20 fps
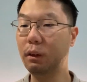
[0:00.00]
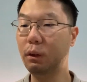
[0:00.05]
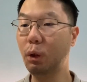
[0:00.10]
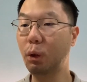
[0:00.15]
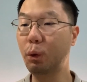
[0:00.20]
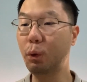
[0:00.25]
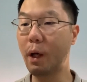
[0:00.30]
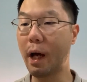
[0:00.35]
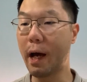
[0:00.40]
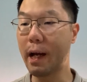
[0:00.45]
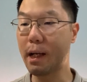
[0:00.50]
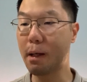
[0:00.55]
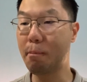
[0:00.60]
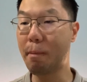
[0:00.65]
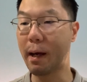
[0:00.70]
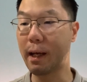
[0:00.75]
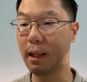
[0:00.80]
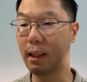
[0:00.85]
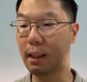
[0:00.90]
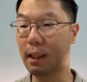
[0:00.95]
So to add a
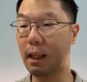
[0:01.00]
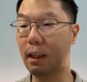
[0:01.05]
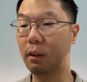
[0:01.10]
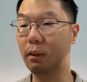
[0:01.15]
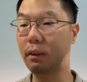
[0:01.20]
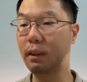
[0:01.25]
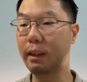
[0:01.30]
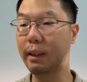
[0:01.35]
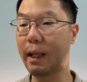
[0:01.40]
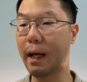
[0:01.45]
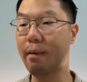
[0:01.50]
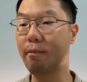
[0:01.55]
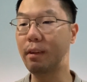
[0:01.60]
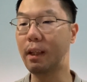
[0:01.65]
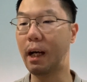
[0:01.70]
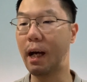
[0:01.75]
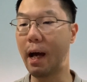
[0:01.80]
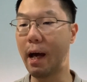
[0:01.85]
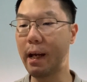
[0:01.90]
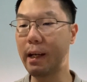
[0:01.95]
bank account, tap
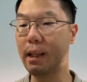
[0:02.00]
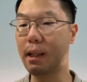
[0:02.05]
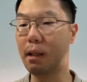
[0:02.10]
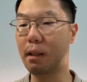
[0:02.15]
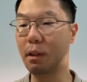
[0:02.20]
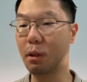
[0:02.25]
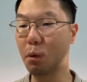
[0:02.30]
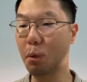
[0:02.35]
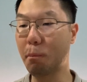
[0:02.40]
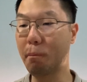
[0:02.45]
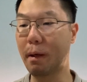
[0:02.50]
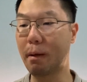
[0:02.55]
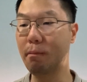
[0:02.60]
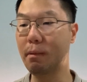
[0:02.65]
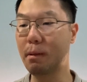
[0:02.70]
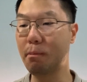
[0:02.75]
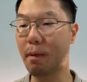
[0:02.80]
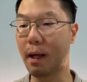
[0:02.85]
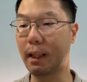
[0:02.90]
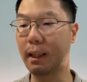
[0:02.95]
the add a new
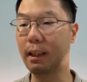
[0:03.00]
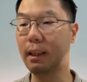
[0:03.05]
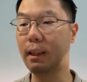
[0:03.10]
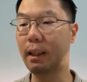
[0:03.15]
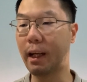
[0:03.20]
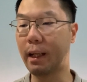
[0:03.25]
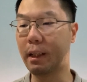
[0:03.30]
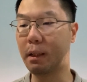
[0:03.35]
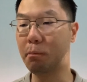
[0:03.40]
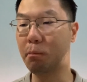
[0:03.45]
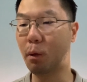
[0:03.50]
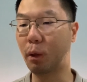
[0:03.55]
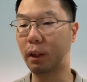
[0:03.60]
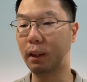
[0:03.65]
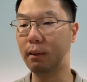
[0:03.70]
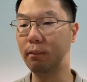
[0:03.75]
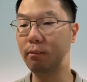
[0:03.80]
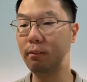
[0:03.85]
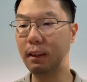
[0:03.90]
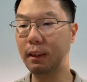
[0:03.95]
payment method at the
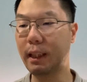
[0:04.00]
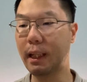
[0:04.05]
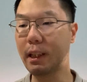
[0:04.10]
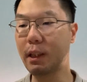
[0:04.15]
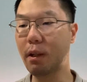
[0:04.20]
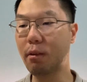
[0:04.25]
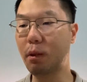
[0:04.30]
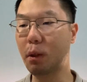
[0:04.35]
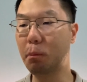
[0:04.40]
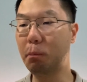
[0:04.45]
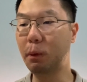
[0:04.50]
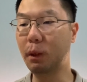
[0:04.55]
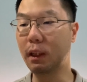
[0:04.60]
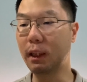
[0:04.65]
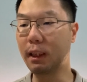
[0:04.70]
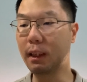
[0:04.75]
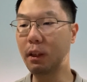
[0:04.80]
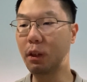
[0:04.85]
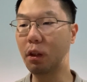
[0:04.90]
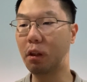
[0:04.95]
bottom. Then you have to put
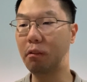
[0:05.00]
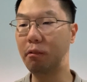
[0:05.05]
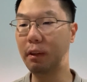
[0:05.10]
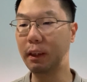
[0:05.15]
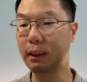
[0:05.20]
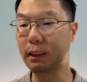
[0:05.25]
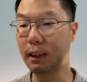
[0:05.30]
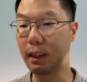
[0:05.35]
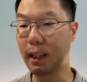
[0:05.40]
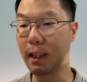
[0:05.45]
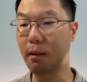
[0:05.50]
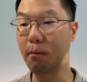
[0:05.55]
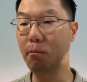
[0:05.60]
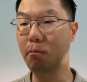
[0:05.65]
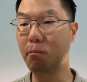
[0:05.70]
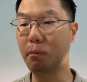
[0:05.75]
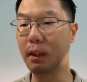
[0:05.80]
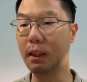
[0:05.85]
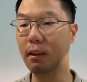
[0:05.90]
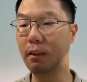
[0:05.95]
in your first name,
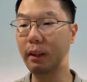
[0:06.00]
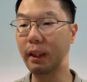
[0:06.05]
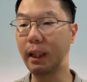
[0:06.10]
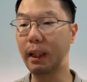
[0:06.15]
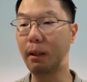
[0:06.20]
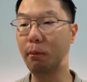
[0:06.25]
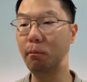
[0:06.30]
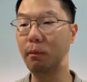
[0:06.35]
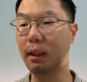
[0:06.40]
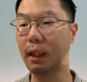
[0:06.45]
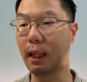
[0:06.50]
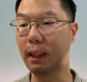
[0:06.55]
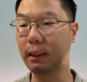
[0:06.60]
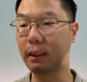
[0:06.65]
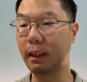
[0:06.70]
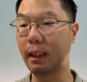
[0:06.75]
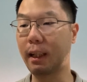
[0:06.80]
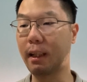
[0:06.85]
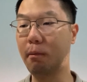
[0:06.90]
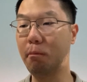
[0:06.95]
middle name,
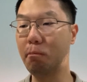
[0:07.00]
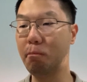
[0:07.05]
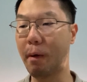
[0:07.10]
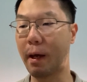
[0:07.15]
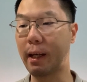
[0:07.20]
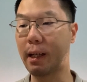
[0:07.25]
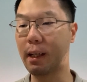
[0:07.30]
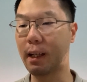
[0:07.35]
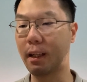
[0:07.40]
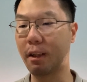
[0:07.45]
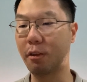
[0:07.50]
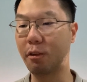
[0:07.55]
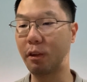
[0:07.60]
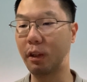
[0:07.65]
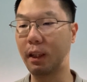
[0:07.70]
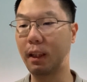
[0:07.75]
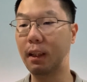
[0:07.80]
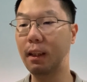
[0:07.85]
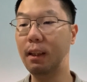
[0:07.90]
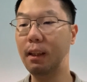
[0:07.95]
last name, bank
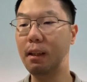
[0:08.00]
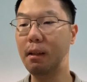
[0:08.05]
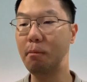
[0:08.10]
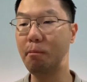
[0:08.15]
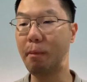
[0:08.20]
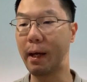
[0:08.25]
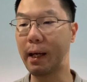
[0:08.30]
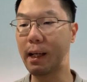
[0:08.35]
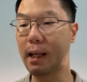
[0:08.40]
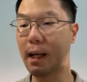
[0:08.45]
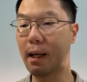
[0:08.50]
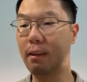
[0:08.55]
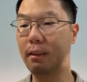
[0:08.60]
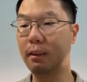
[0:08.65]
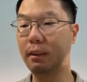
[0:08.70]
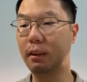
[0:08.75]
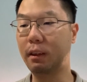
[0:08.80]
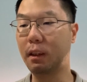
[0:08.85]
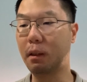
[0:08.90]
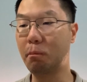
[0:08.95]
country, bank
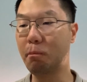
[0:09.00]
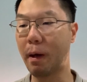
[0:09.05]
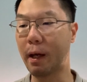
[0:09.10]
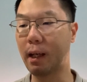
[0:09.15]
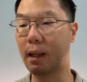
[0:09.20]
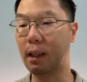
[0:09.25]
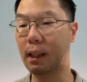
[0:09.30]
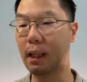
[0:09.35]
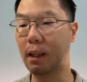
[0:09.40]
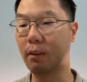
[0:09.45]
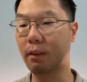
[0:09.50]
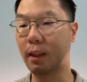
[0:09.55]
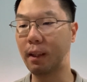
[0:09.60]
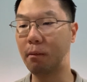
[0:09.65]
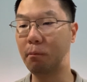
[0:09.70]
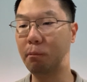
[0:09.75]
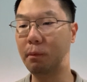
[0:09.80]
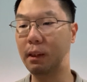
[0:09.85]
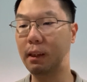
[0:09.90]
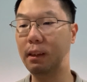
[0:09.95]
currency, bank account
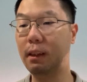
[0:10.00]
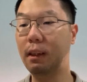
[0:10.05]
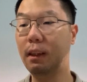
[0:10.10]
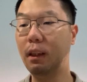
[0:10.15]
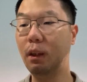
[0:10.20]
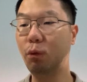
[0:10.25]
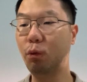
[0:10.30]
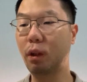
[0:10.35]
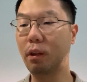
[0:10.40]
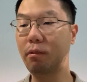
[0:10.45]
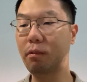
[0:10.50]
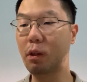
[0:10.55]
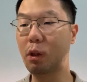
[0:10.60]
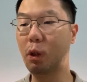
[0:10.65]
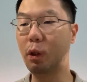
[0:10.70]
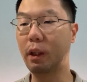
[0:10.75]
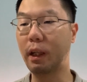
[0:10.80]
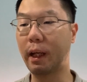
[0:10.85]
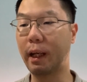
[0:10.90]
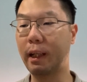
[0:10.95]
number, SWIFT
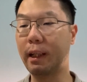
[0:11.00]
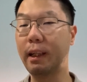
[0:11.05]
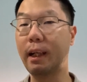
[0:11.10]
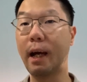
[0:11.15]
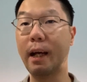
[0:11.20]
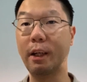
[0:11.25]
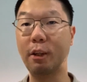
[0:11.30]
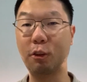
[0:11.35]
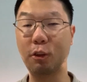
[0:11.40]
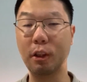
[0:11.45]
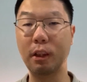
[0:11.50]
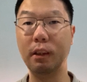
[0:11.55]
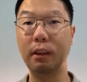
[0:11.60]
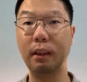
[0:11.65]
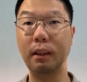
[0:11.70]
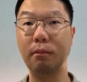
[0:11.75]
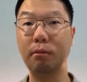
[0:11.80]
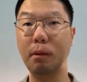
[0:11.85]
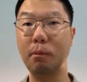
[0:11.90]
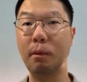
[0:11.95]
code and additional
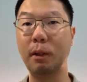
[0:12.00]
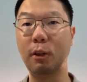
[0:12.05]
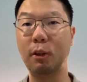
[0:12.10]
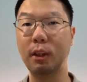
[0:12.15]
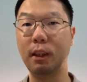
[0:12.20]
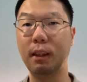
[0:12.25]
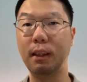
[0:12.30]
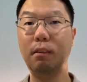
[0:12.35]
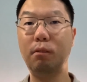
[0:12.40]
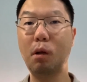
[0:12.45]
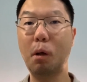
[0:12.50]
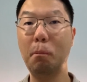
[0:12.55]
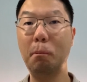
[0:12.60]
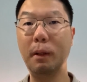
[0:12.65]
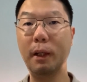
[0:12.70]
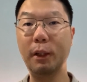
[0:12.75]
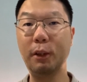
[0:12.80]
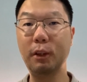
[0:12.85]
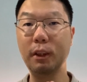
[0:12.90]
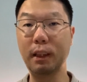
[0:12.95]
information. For
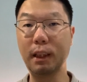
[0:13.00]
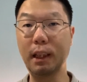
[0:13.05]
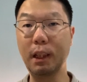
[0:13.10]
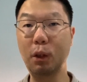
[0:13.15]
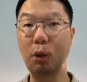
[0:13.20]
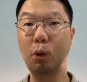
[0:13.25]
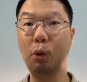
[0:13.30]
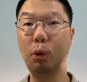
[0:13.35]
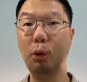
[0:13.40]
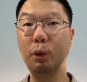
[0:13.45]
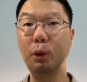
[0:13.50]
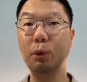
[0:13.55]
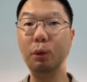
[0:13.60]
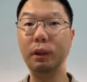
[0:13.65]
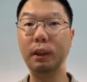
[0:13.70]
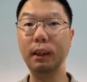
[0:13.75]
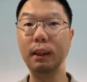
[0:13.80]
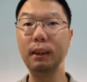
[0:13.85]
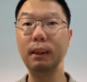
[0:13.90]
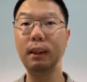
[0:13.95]
Malaysian eToro
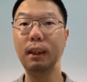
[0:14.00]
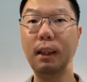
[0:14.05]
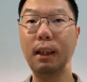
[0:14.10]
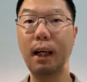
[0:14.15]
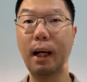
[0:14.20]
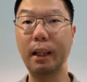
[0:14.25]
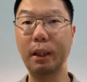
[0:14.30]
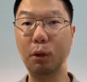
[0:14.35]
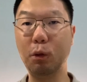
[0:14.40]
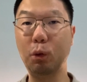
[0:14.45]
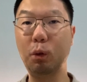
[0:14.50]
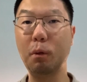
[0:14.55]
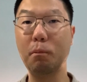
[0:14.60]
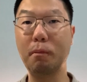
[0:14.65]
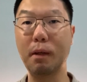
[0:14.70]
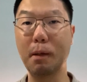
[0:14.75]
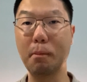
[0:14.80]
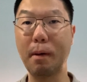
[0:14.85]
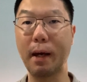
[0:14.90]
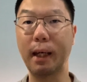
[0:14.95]
users, I use
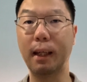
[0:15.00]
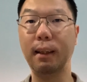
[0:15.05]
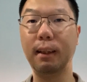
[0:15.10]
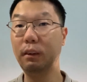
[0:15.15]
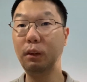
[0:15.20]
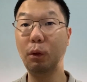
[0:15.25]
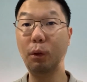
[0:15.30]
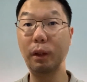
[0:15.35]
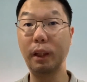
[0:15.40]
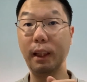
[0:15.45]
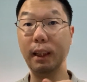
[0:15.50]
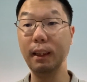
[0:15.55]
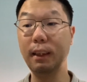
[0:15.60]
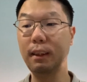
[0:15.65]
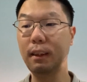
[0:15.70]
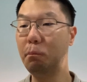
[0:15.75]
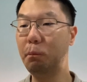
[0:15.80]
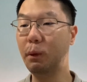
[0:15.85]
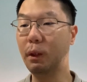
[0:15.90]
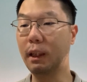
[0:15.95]
Maybank. So here,
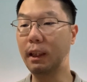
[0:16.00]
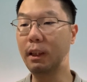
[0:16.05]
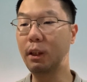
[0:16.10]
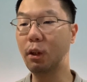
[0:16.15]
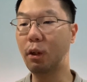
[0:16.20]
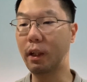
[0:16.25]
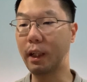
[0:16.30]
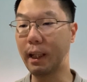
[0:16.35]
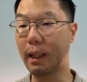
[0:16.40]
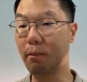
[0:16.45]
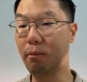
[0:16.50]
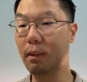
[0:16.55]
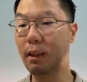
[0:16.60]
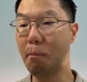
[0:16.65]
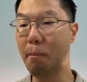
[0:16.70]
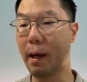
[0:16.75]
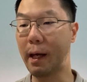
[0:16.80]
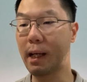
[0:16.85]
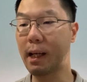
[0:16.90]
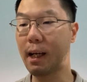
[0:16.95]
put in your name,
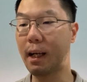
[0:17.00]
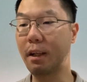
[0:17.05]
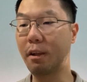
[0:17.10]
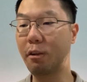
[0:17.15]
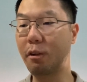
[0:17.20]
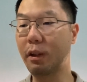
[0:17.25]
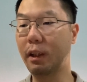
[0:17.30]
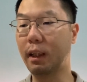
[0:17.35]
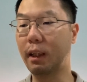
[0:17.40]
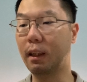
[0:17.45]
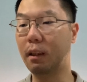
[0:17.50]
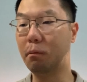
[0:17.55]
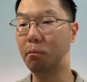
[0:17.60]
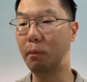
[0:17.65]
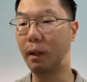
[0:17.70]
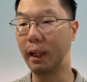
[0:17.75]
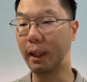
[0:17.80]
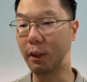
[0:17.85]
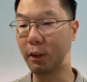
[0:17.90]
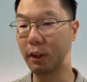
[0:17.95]
bank country is
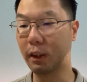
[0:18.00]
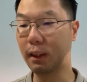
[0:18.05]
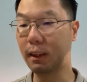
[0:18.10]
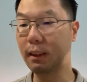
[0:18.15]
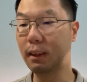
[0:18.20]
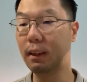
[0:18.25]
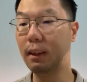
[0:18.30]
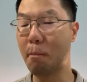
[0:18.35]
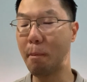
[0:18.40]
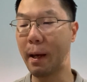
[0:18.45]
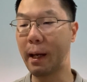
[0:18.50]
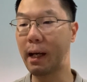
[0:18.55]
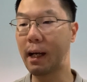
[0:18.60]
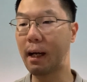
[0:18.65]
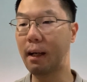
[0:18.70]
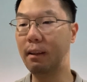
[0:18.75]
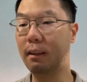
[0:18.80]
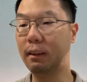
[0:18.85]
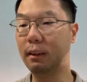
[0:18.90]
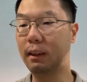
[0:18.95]
Malaysia, bank
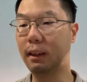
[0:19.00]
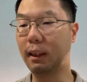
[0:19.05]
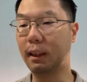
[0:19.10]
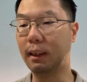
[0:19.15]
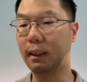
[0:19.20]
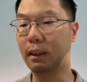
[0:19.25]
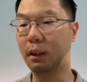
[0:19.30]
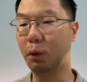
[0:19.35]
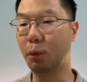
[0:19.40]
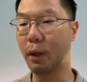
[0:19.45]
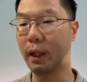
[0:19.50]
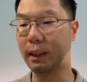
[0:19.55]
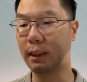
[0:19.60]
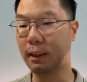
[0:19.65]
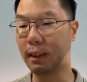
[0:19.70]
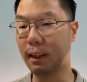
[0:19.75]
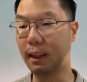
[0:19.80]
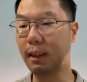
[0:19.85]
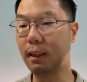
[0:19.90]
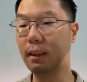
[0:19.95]
currency is
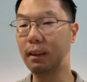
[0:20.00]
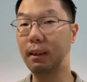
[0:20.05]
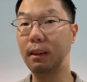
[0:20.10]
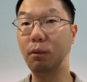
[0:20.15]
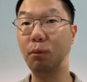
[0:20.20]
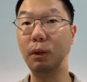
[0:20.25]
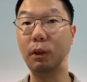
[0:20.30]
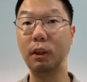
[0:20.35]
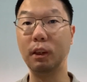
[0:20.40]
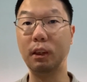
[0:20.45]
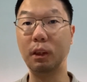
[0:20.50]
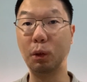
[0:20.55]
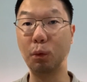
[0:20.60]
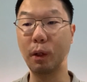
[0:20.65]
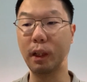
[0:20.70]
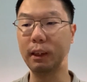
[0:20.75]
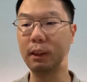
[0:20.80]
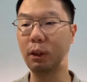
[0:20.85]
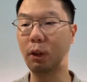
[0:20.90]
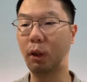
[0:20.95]
USD, which is
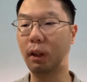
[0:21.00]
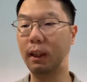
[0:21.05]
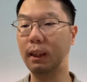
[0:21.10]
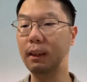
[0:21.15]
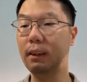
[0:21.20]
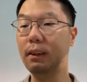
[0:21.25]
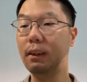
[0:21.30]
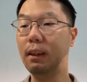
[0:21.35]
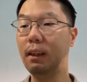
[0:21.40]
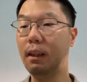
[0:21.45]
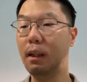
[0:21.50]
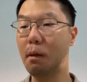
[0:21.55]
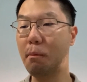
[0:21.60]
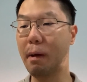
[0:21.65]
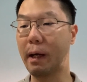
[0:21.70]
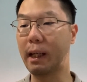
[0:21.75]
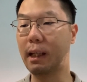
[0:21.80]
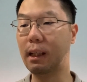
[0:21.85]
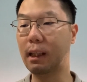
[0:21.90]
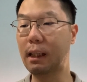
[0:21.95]
US dollar,
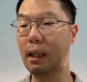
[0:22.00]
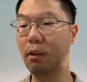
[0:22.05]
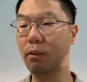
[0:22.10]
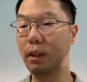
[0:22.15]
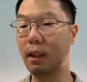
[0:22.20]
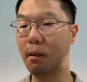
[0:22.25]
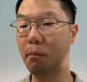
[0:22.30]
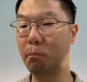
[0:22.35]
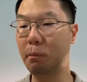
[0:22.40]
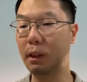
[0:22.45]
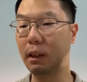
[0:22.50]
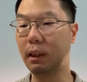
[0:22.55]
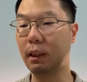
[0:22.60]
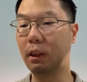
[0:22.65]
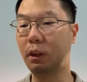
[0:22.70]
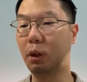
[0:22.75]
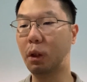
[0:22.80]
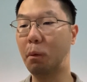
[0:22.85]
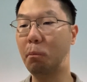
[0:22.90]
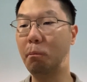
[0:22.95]
bank account number is your